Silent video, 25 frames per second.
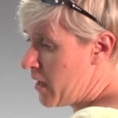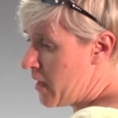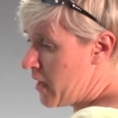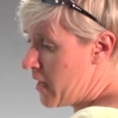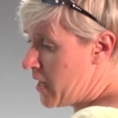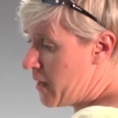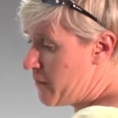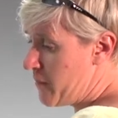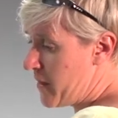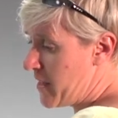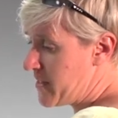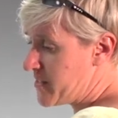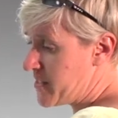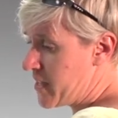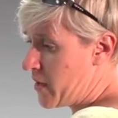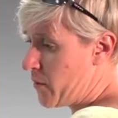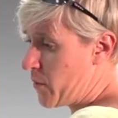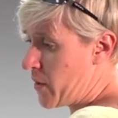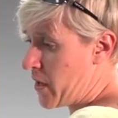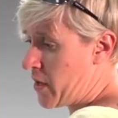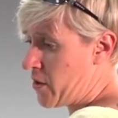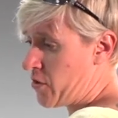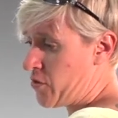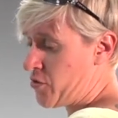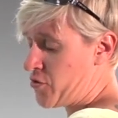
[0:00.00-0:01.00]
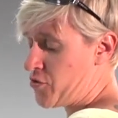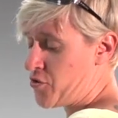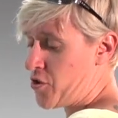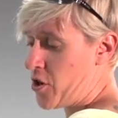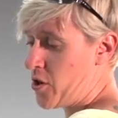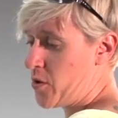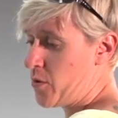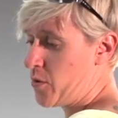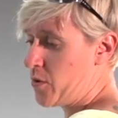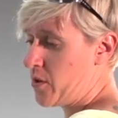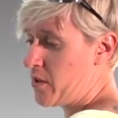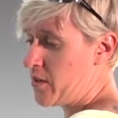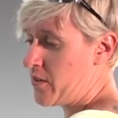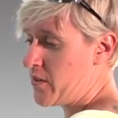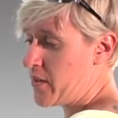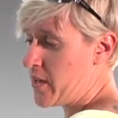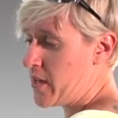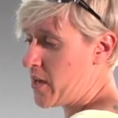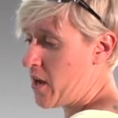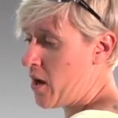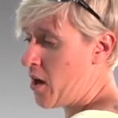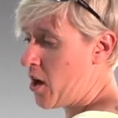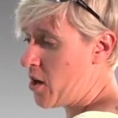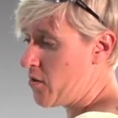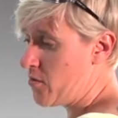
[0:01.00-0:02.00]
um, that's how we control
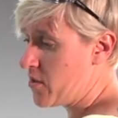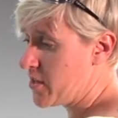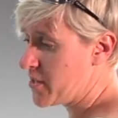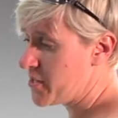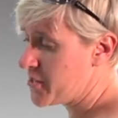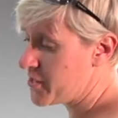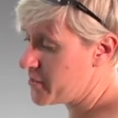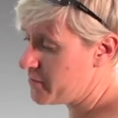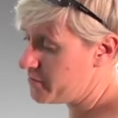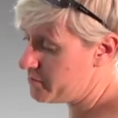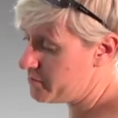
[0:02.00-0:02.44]
the iris.